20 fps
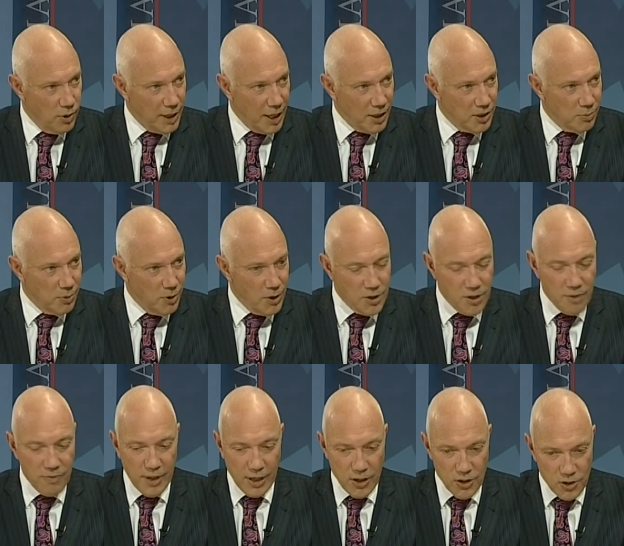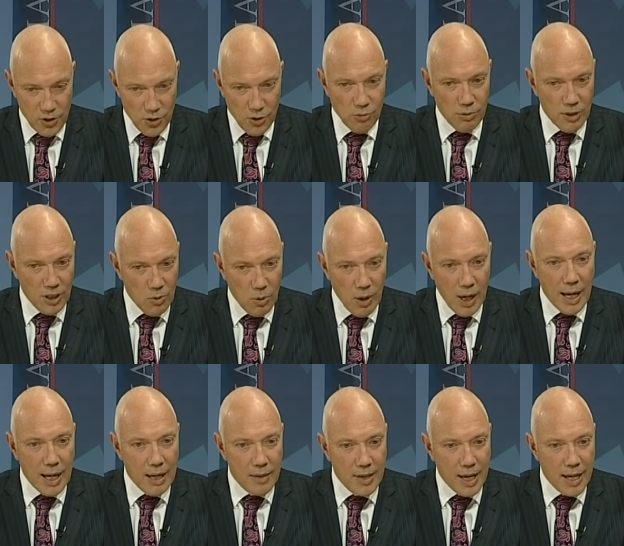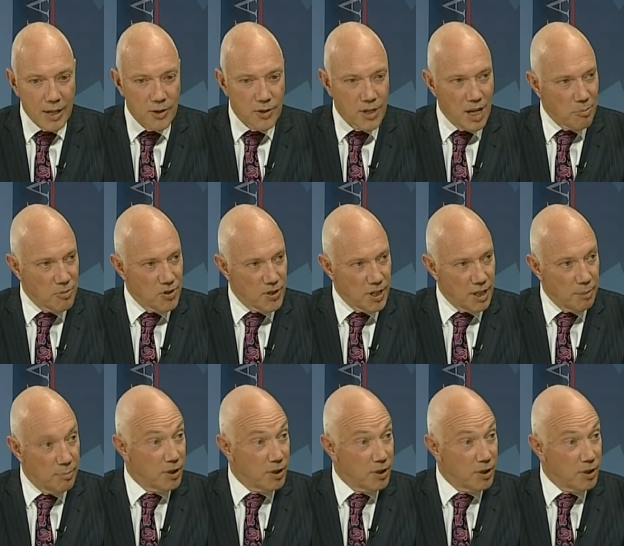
In other words, if they still require that subsidy,